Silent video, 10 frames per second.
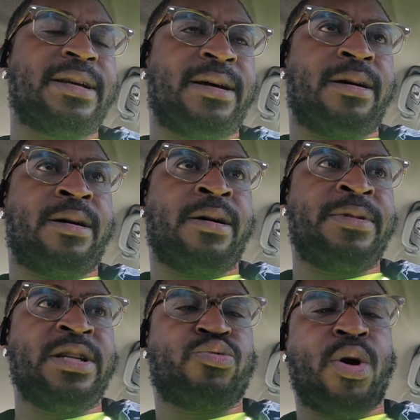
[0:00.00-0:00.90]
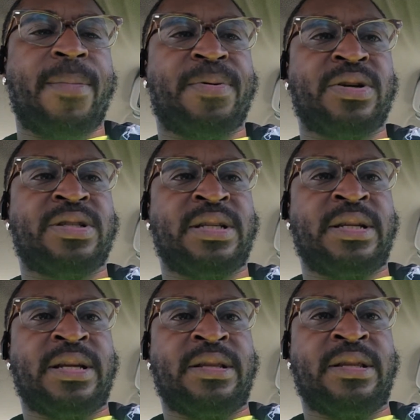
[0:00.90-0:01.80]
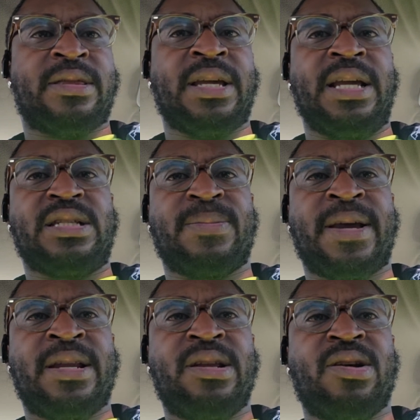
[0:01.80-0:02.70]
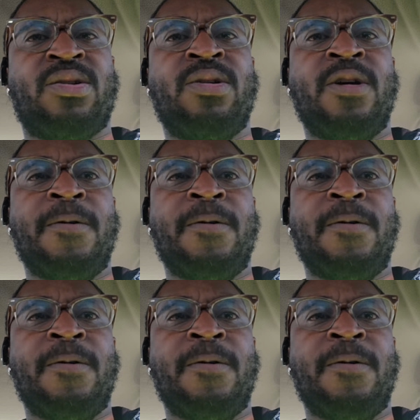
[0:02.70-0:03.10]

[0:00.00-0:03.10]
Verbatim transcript: uh these rappers and, and things, man, you know,